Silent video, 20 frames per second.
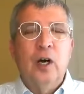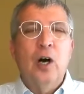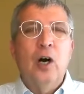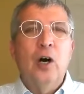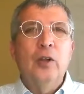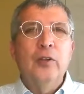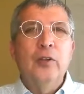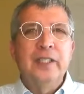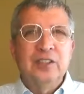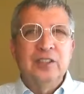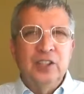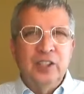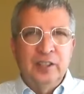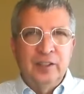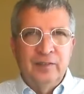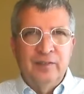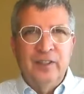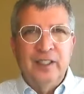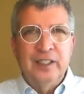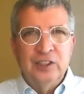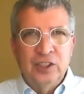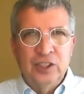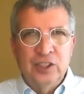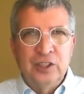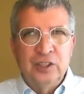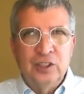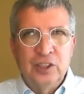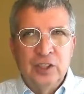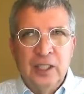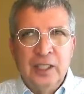All these
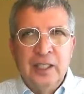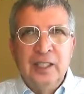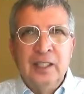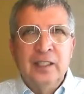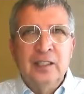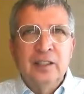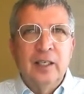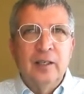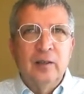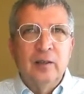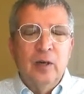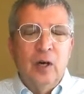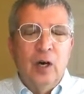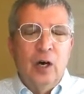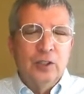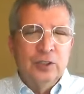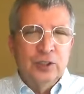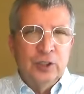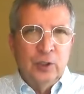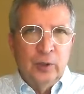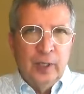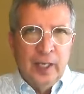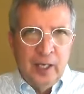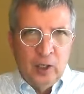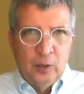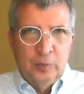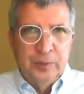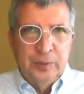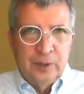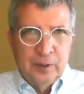interventions also
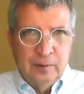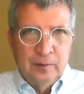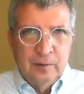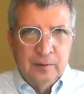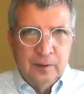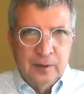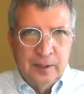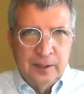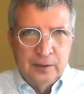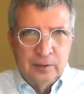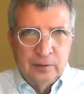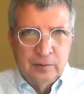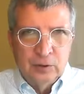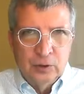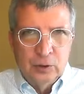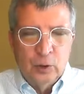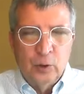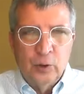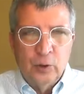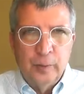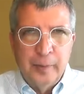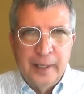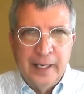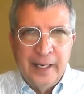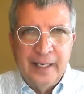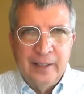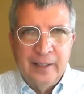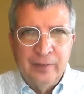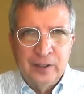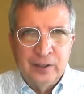help control the
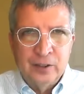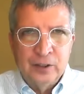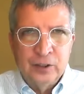behaviors.